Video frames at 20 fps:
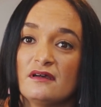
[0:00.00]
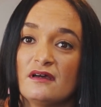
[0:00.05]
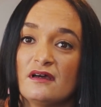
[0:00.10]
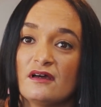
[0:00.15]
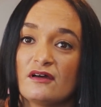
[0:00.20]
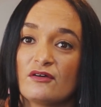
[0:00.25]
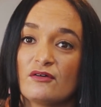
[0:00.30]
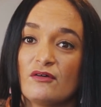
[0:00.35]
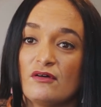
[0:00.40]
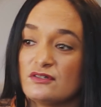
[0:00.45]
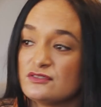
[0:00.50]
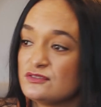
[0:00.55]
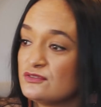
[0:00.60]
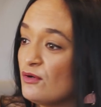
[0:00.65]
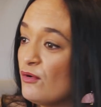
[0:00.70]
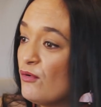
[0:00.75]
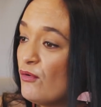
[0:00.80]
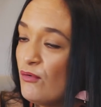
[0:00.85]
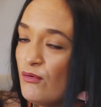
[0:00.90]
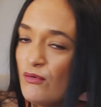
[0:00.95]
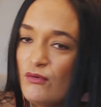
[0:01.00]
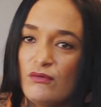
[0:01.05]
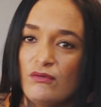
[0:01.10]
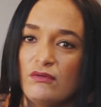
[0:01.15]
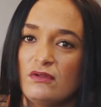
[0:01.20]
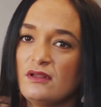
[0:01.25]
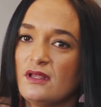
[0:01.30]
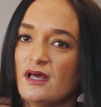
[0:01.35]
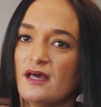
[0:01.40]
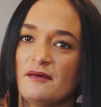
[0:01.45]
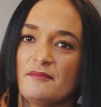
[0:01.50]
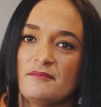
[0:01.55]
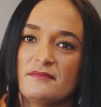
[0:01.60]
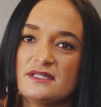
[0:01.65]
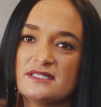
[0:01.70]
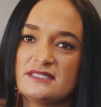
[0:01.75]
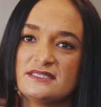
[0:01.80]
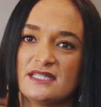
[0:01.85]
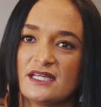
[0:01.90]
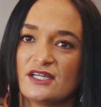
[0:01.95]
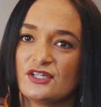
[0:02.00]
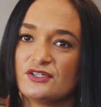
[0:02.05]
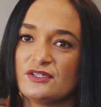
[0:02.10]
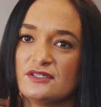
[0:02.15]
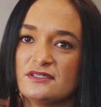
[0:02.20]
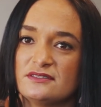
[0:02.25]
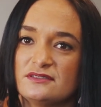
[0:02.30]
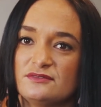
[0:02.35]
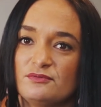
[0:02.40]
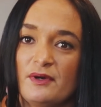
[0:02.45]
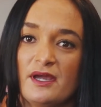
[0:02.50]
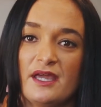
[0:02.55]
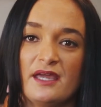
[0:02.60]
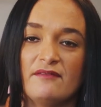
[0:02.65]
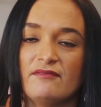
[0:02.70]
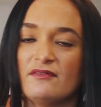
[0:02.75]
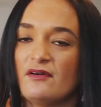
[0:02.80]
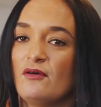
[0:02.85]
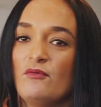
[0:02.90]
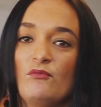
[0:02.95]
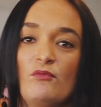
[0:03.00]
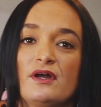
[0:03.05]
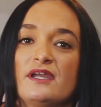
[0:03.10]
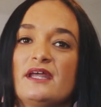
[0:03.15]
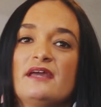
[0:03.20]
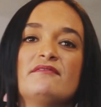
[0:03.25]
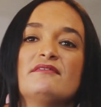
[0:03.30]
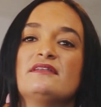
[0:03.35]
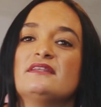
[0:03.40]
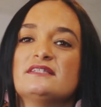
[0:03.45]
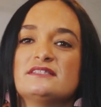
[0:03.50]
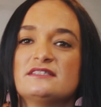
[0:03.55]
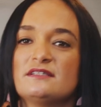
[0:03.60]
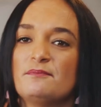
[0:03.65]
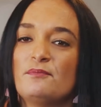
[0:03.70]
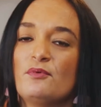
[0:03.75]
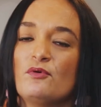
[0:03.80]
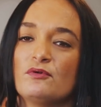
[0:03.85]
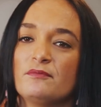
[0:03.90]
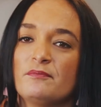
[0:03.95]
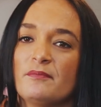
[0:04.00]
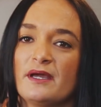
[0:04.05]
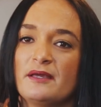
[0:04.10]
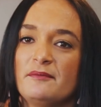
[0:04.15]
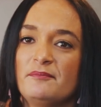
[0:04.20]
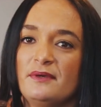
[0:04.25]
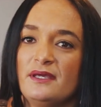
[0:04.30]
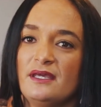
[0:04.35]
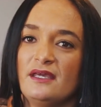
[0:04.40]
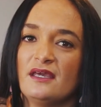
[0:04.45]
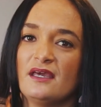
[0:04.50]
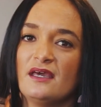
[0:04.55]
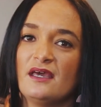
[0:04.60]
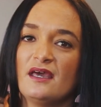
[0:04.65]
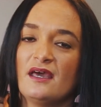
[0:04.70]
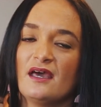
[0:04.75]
across all the sections, whatever the support may be.